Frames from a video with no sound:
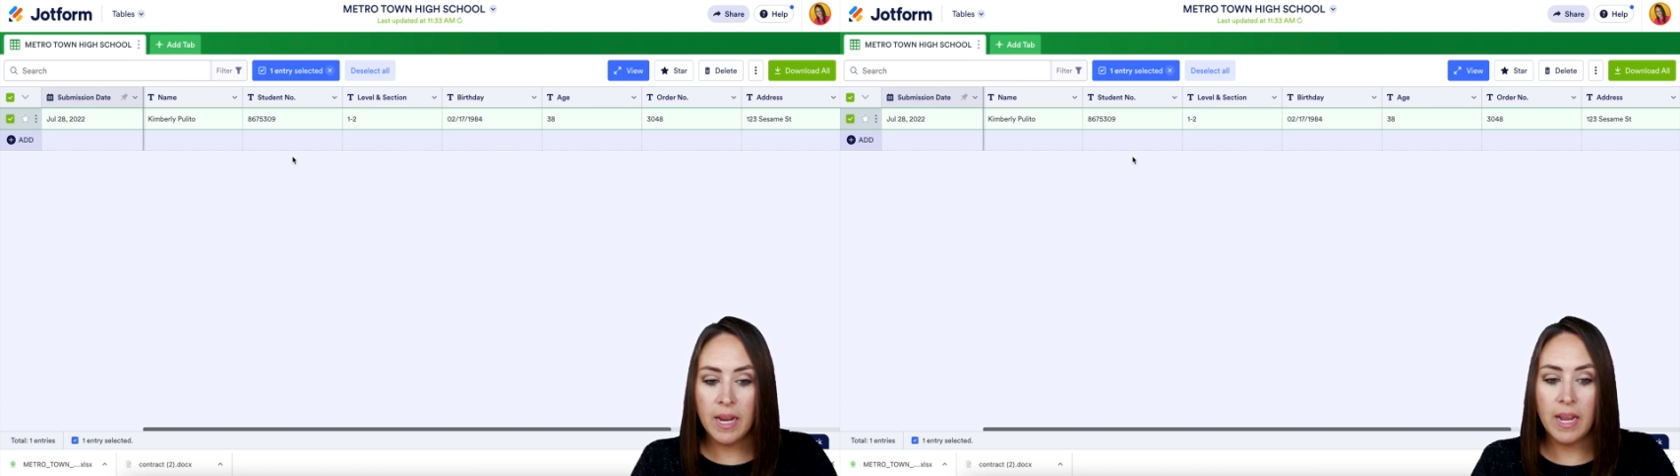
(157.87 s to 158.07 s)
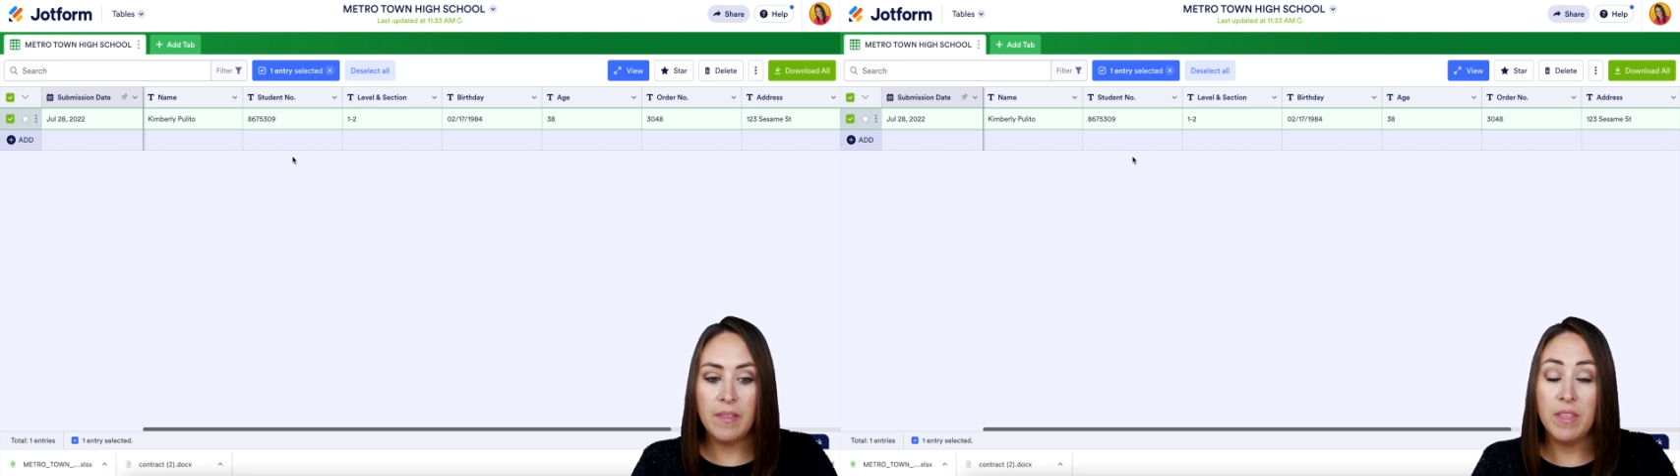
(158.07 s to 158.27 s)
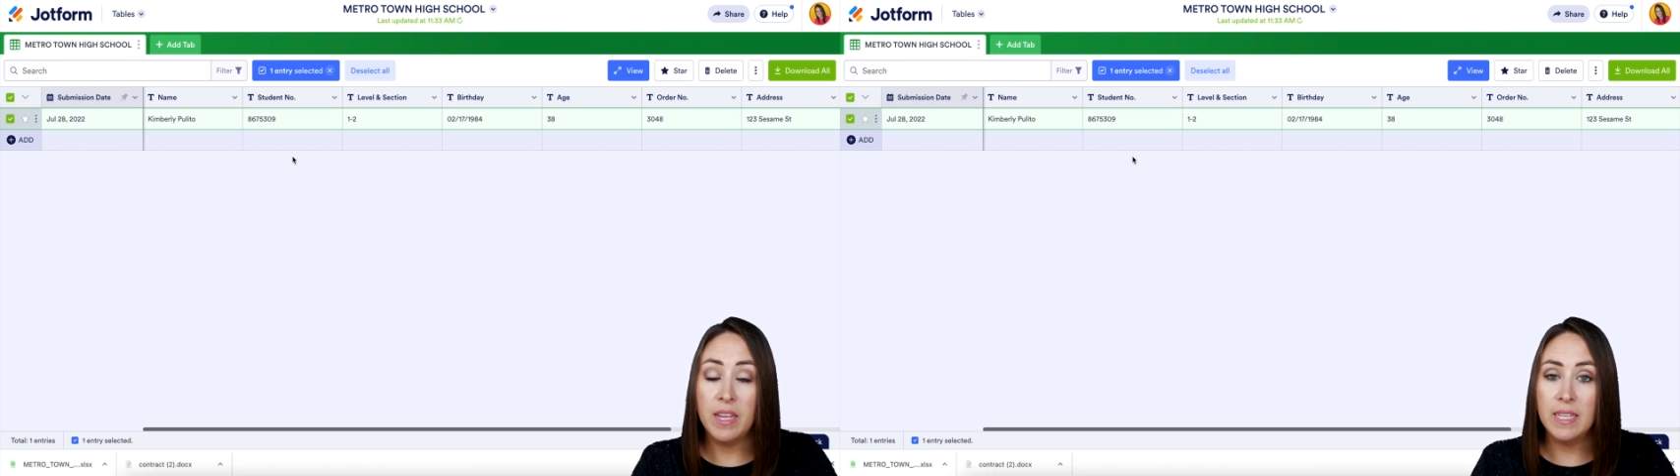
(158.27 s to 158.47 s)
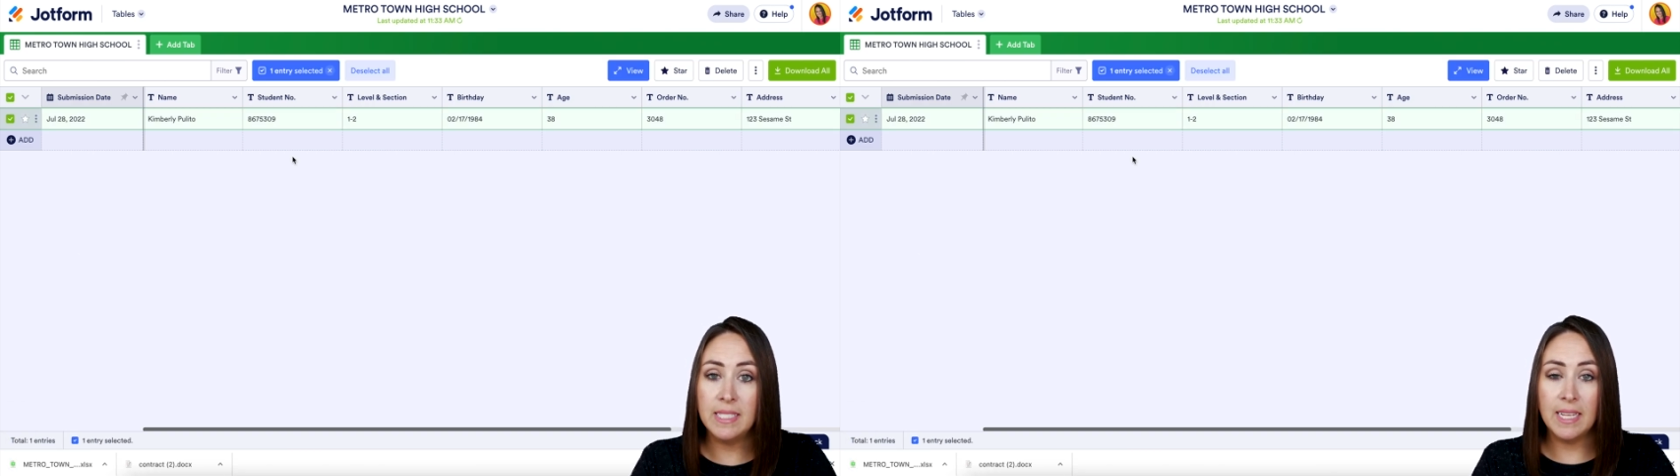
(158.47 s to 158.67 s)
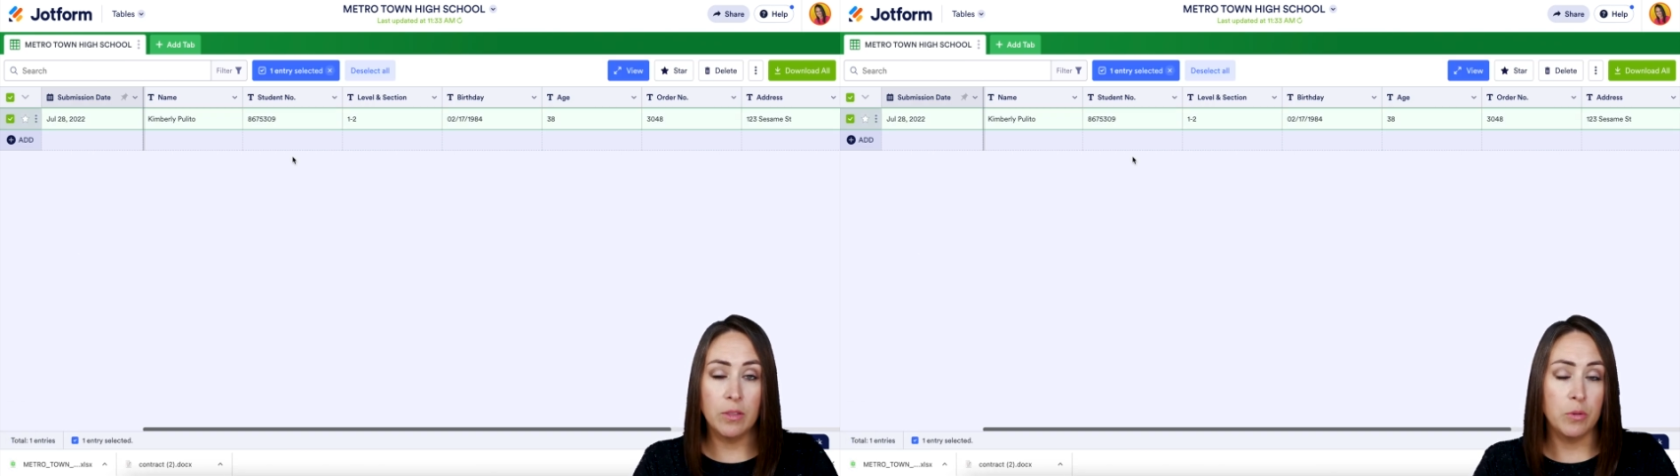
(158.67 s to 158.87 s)
and then
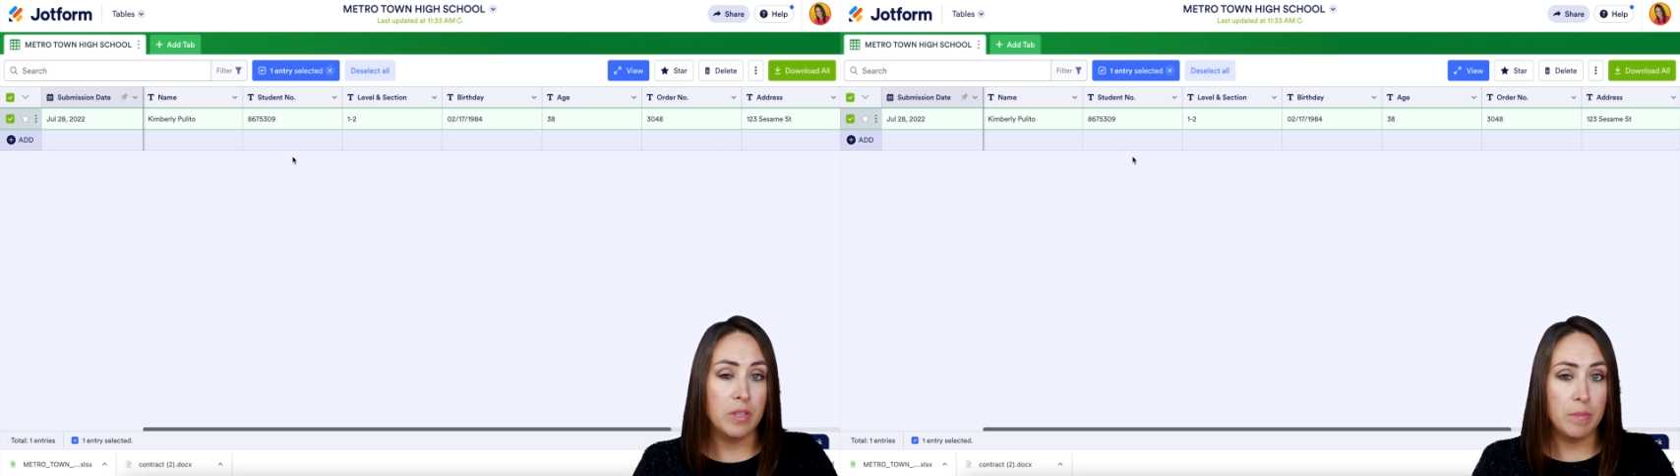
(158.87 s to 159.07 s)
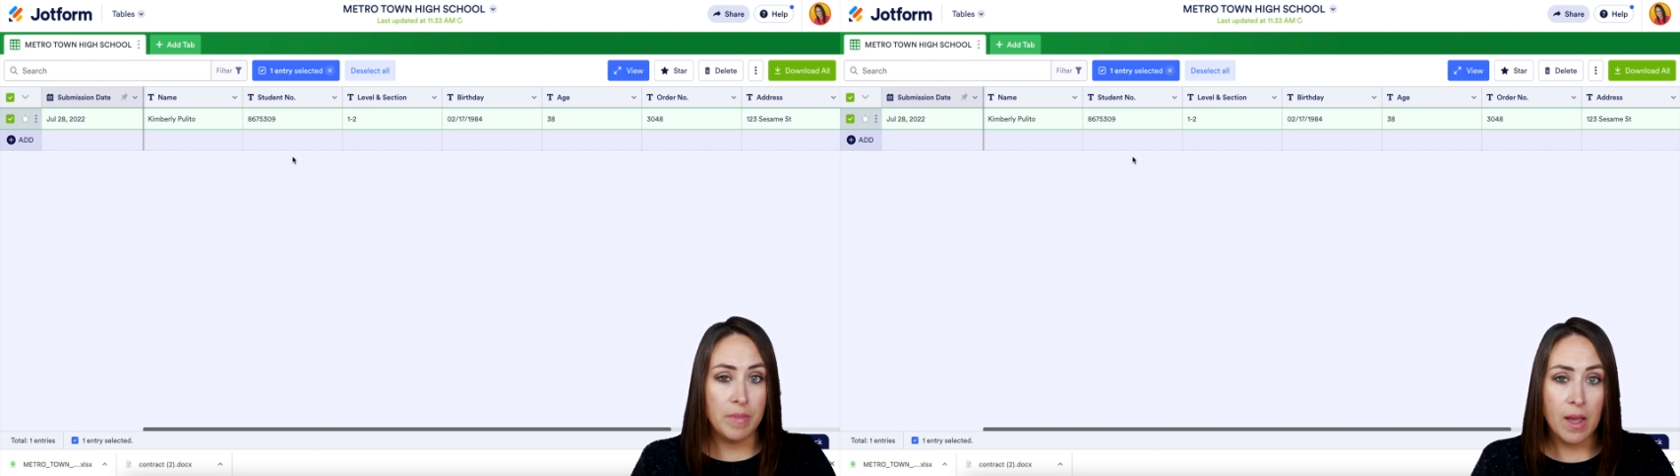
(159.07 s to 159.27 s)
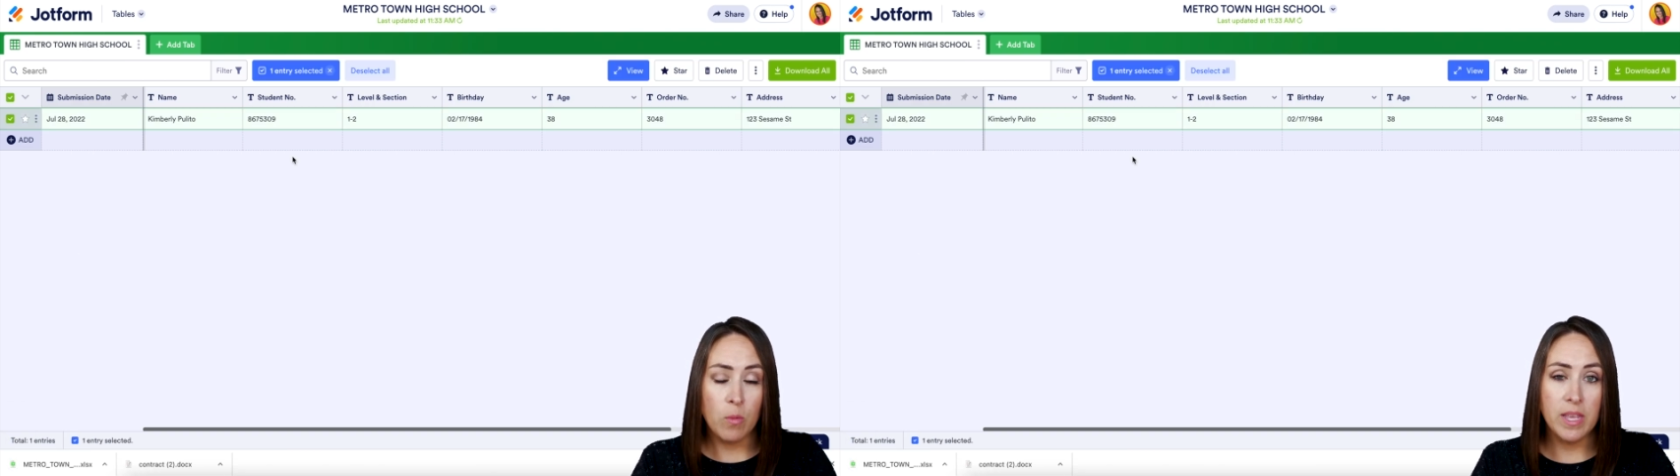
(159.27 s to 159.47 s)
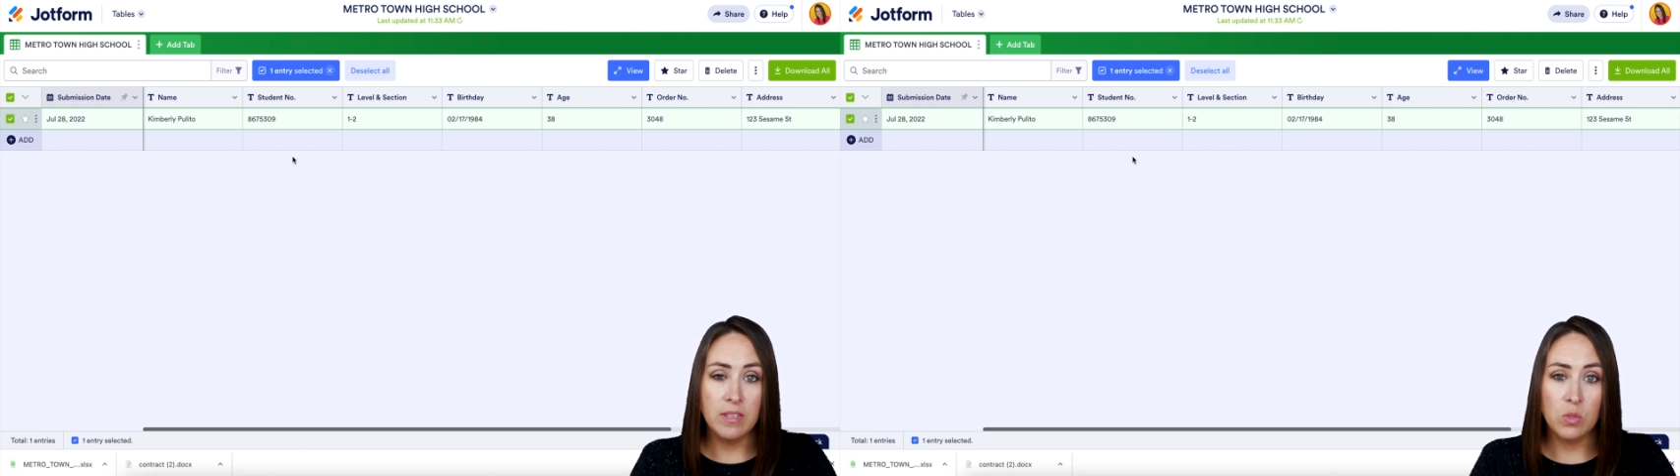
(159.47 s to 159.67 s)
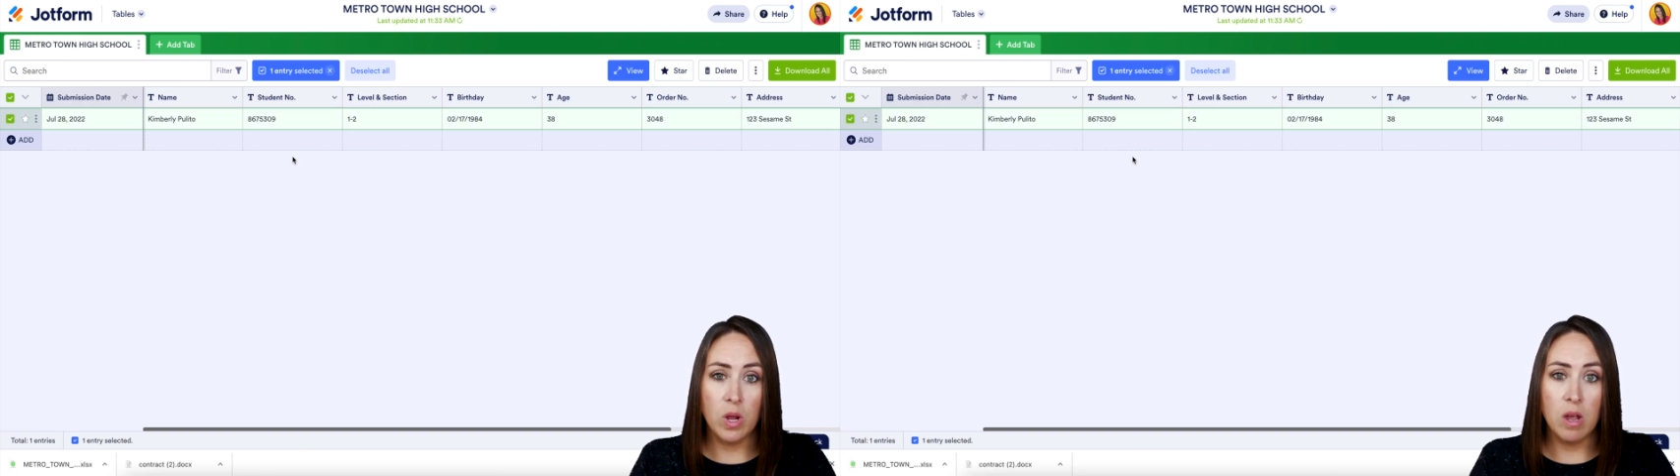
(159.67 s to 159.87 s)
download them that way
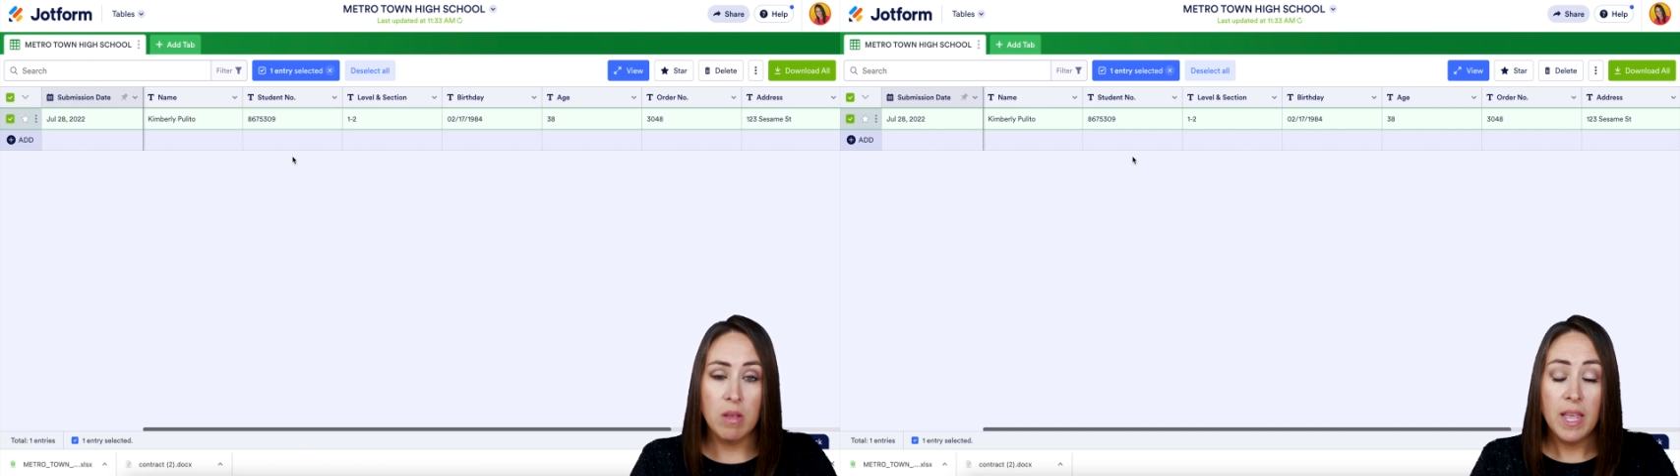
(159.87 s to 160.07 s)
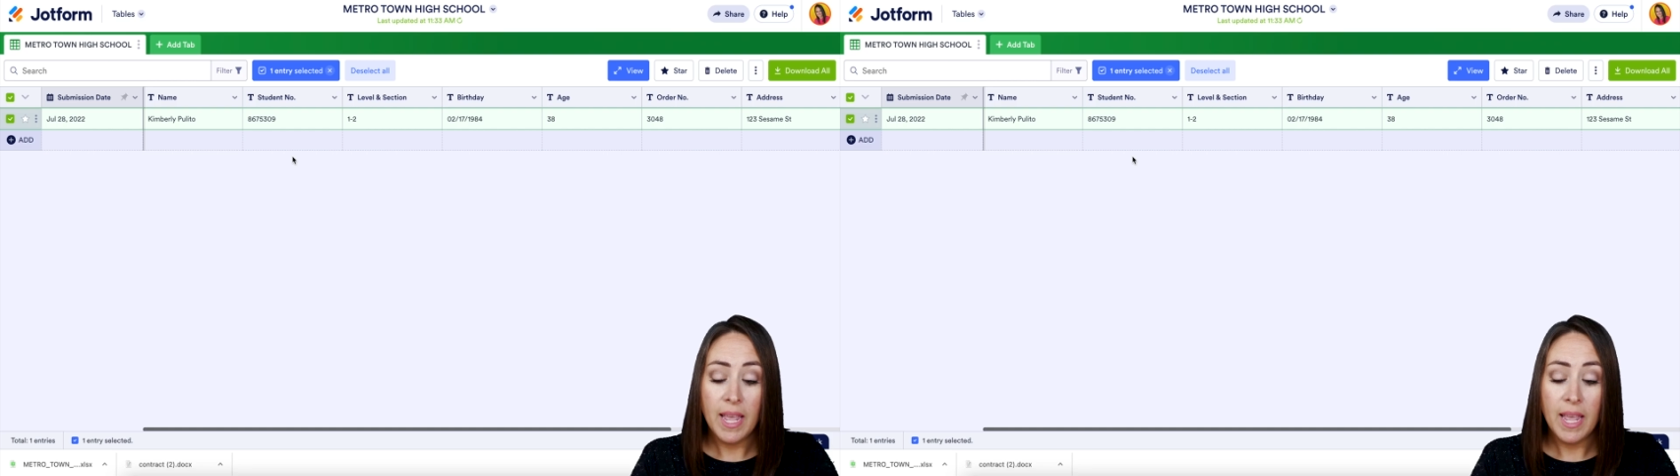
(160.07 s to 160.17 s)
as well.